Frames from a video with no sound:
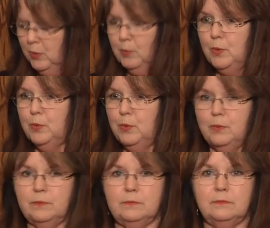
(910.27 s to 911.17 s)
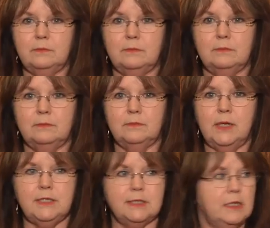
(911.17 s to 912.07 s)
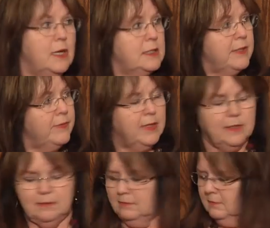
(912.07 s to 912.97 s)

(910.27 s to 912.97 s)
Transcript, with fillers: Ooh, I just lost everything.